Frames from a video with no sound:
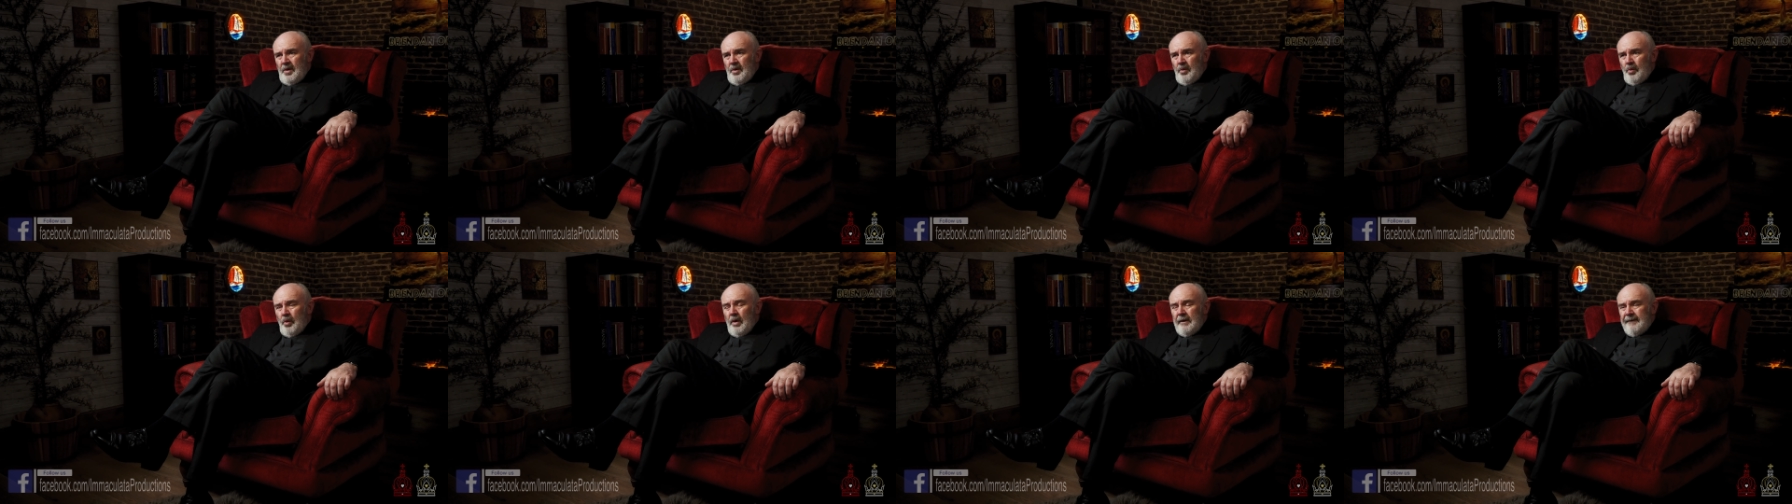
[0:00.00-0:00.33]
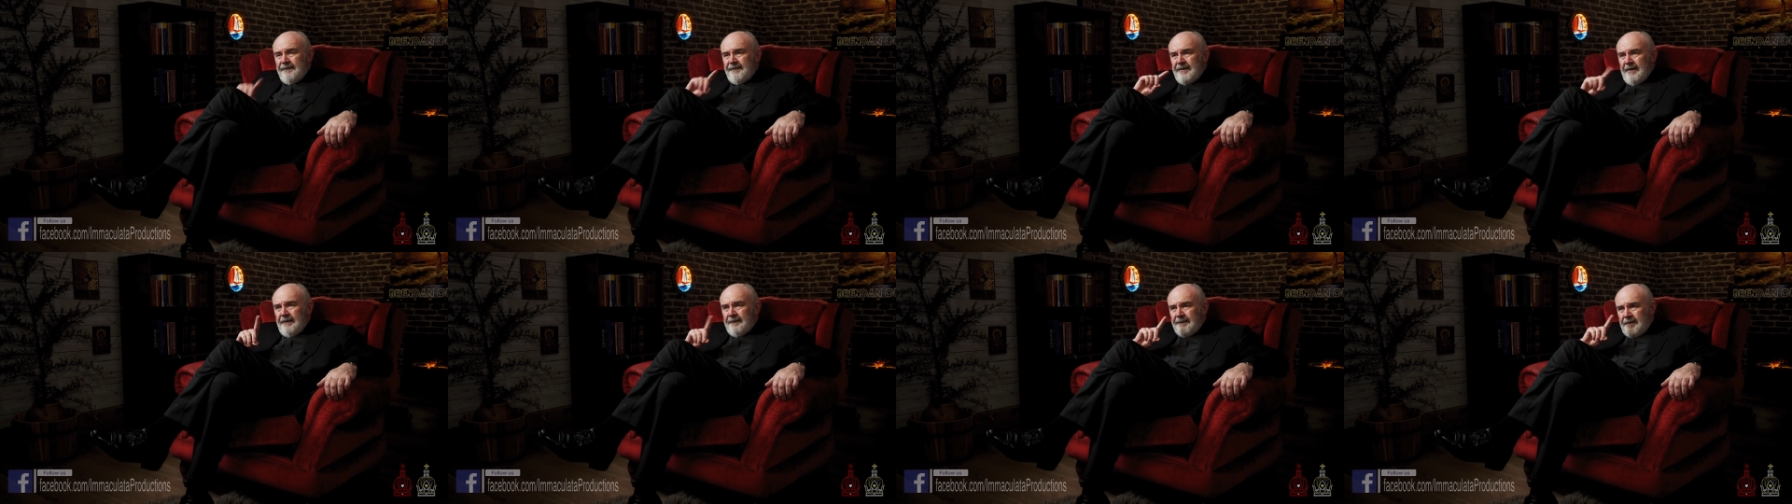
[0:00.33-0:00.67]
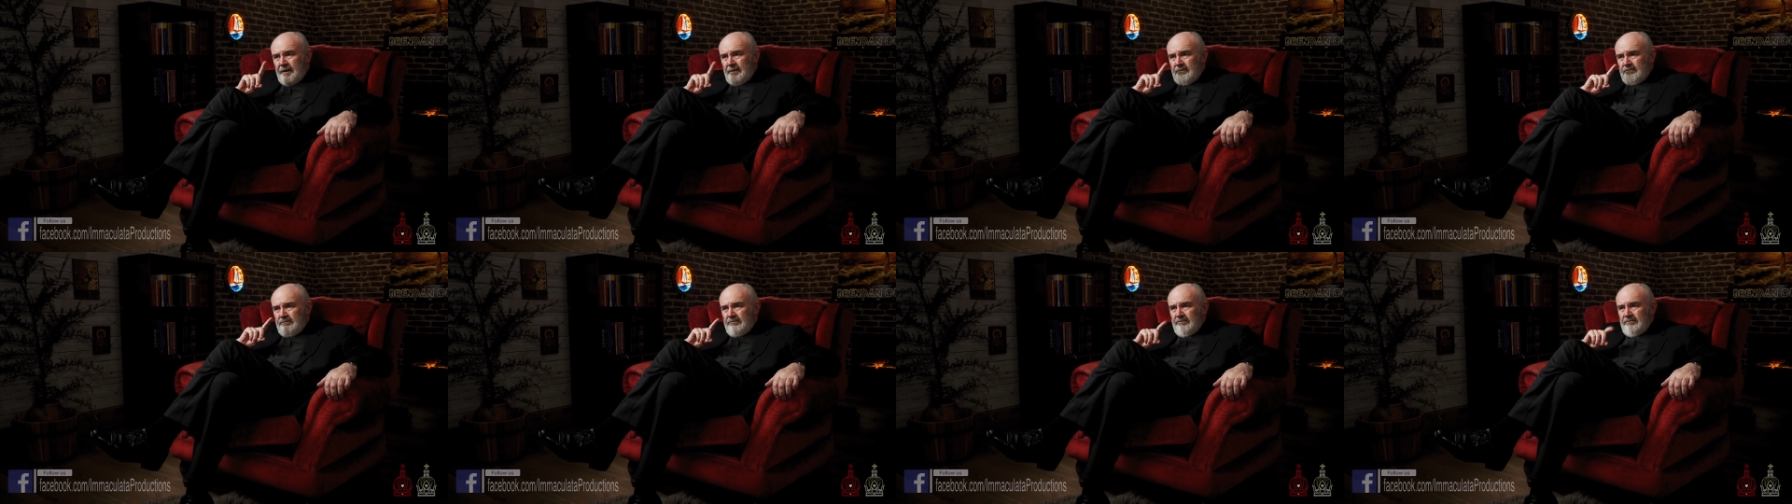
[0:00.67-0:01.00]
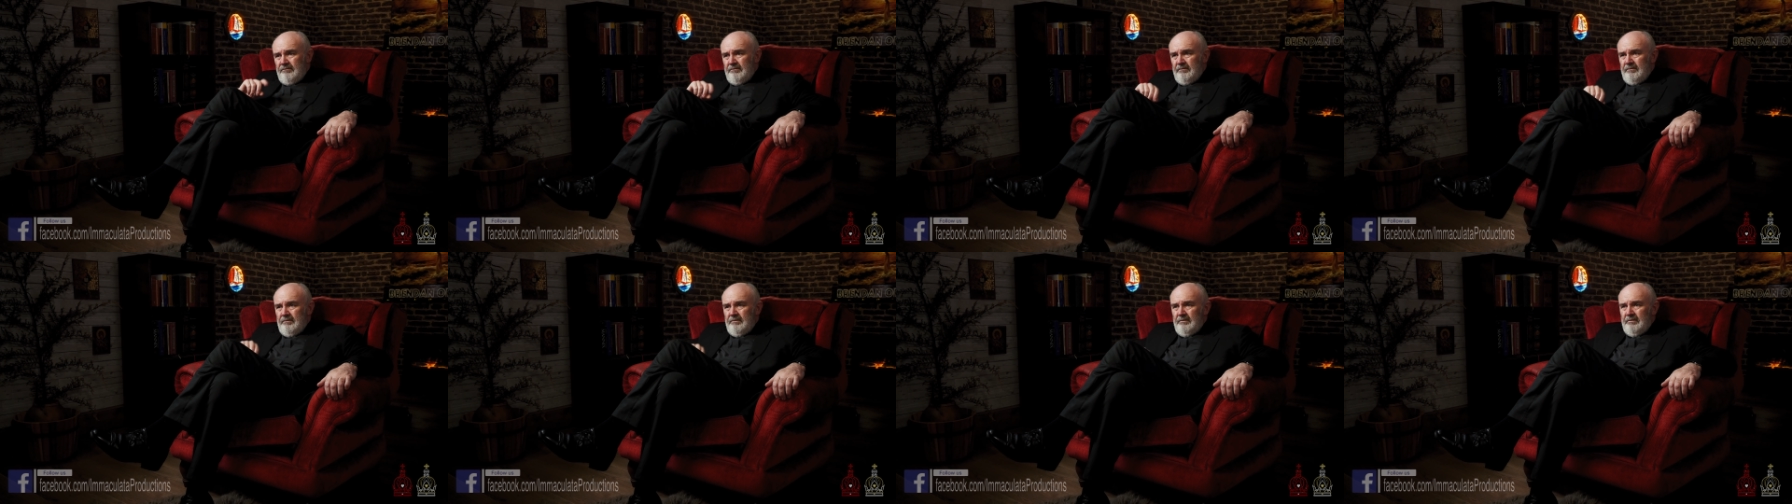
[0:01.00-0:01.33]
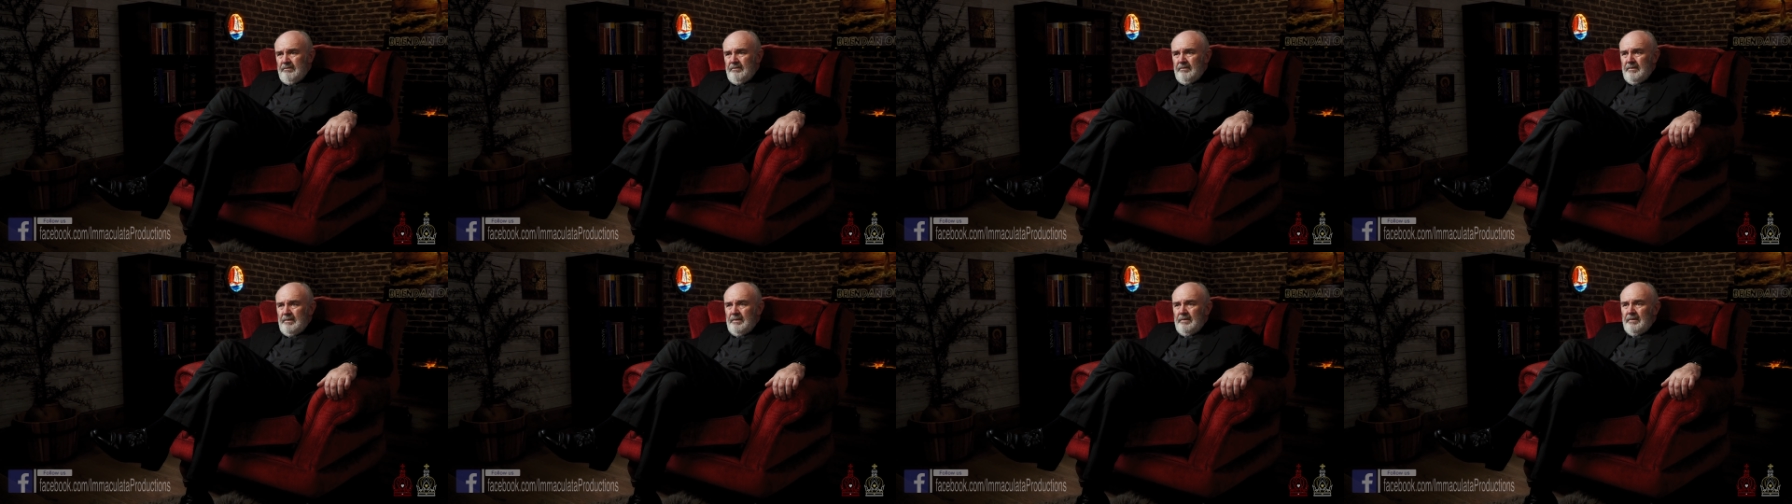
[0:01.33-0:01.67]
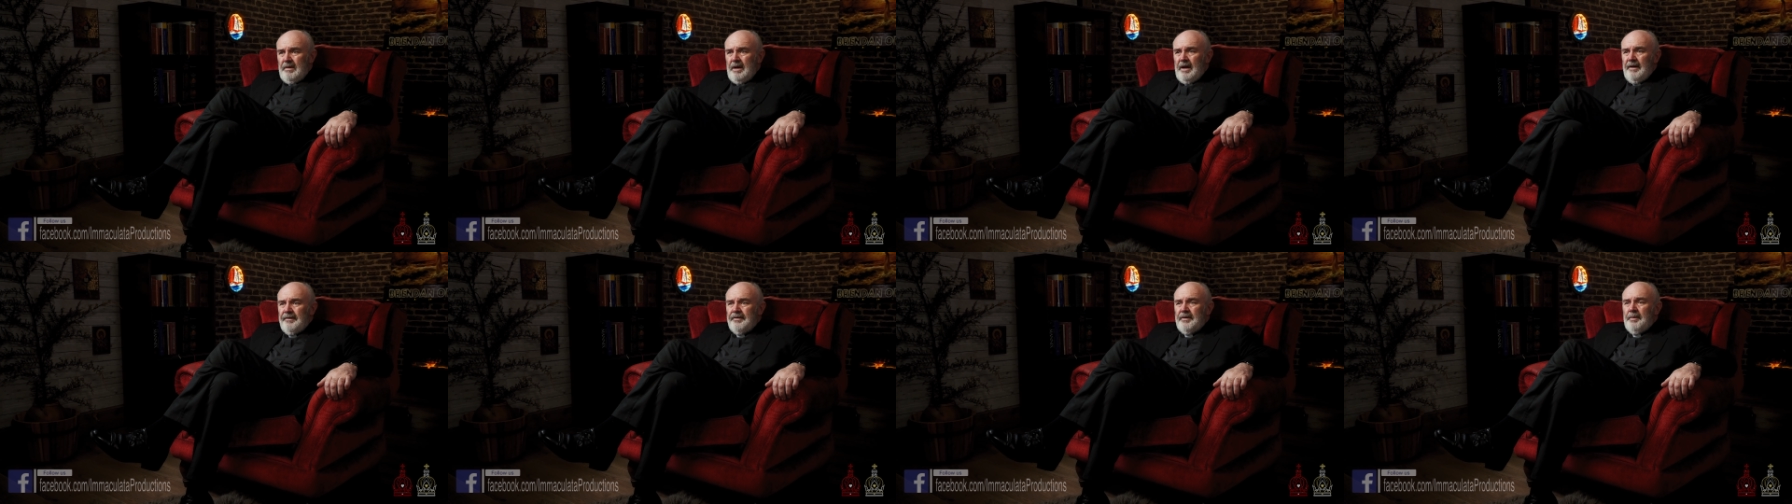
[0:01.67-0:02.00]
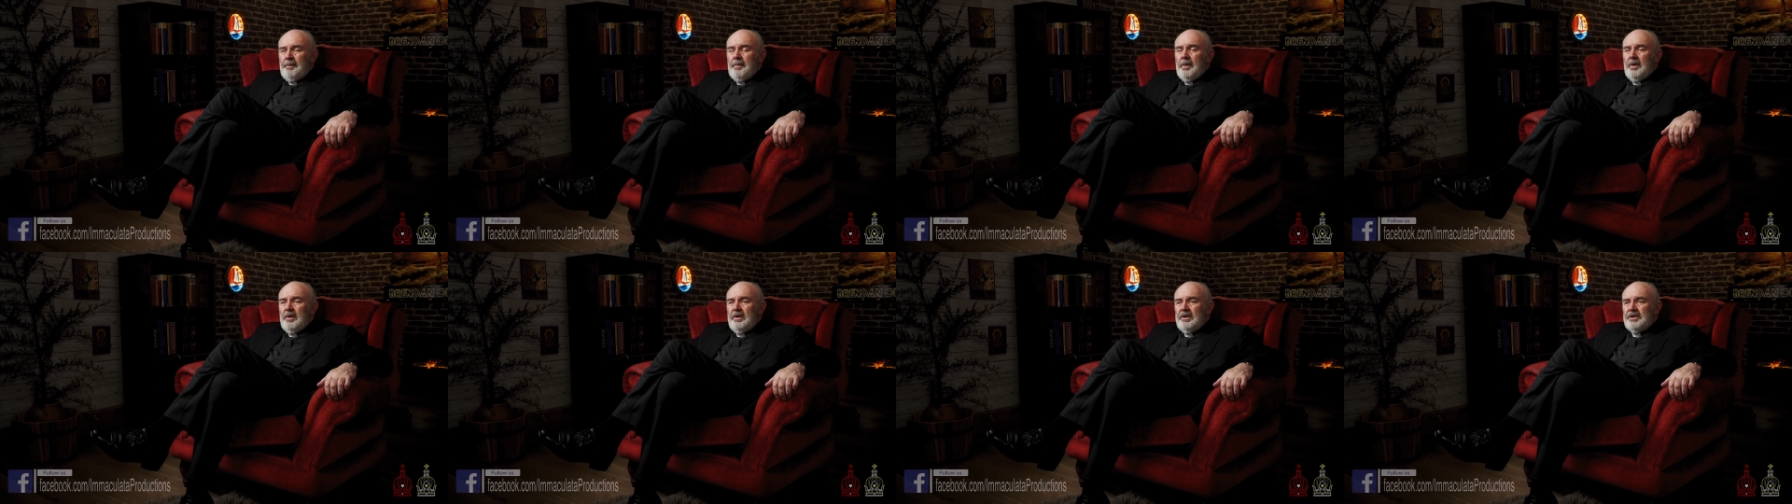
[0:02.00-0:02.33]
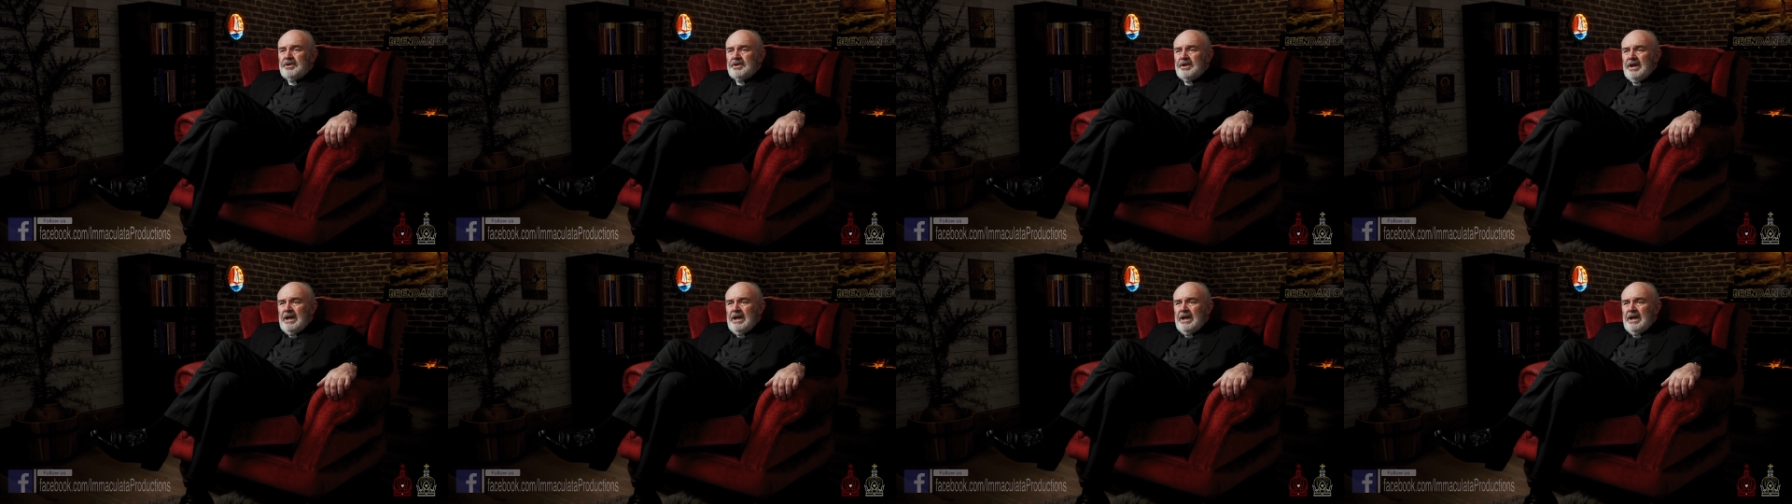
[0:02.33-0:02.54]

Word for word: One fifth of the Polish